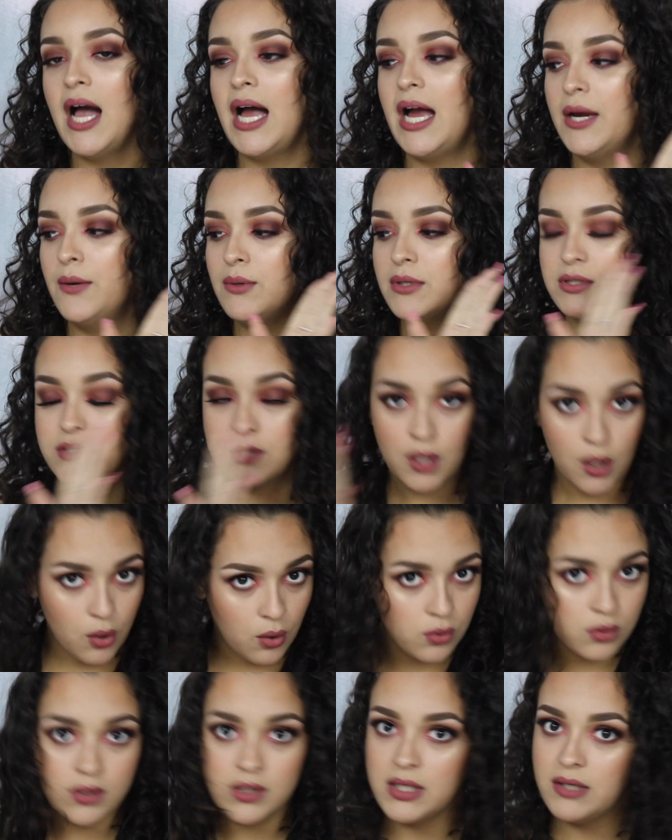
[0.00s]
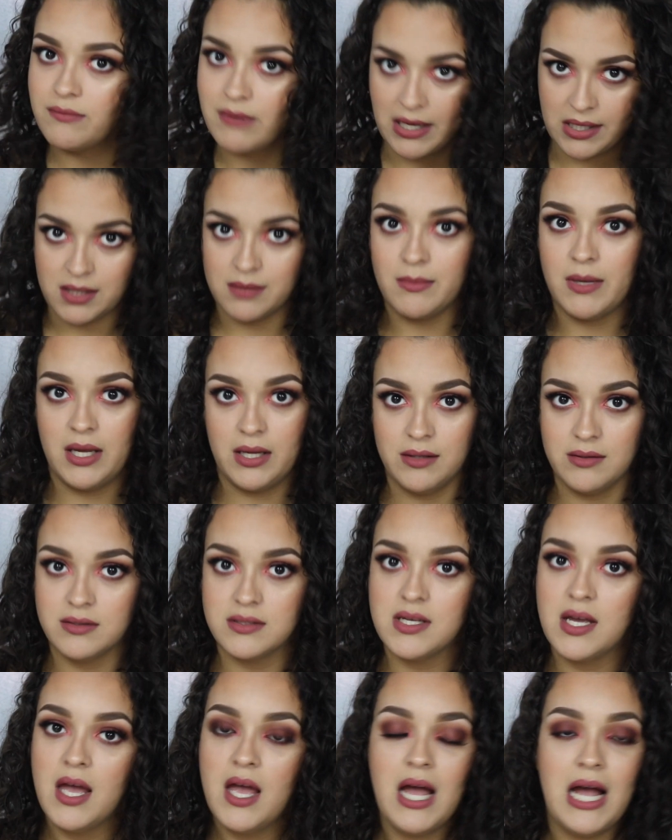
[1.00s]
I would totally recommend.
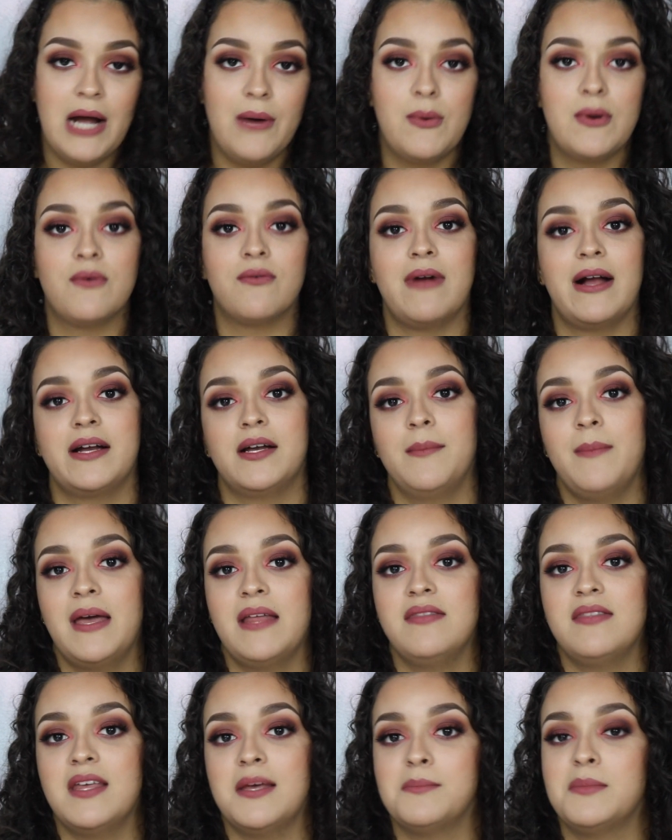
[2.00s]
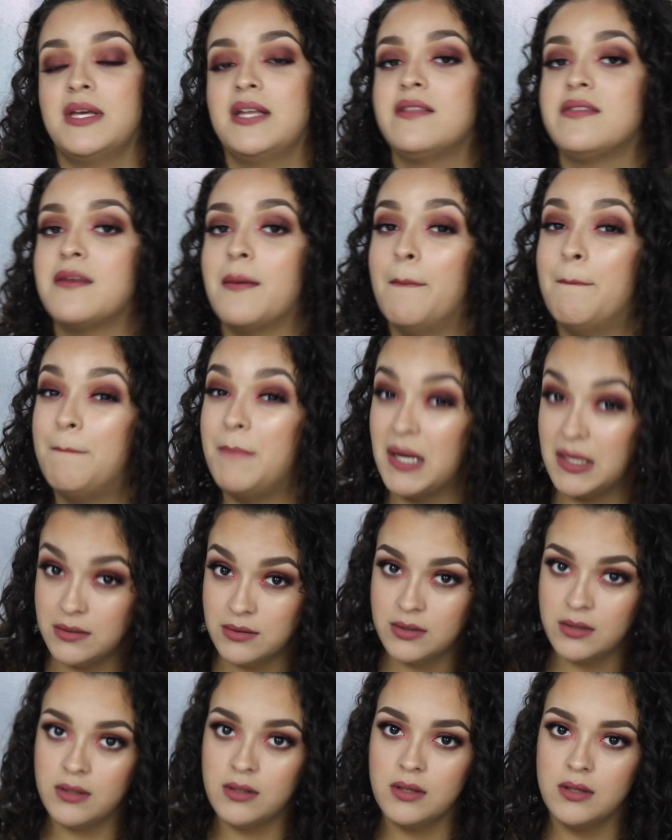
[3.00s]
I would recommend them in the
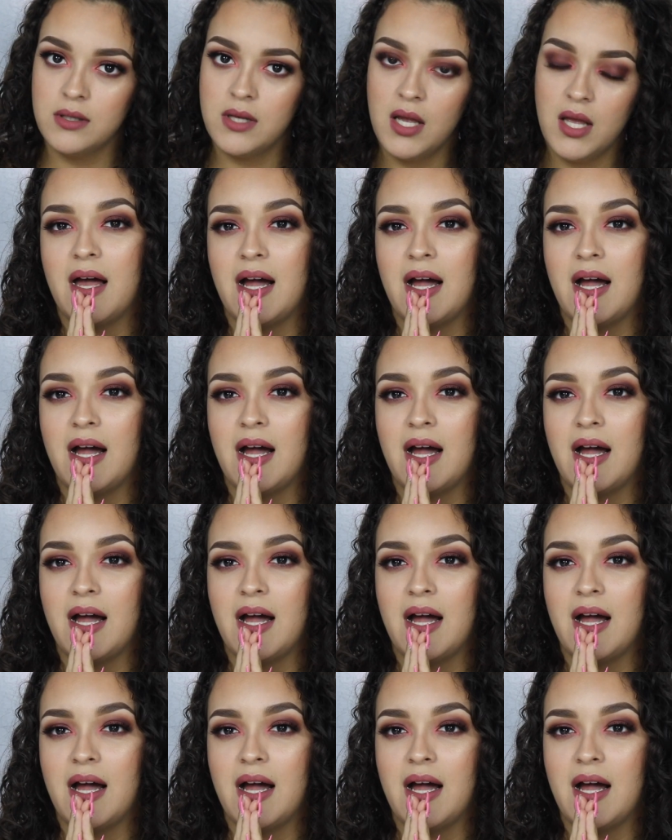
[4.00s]
bundle.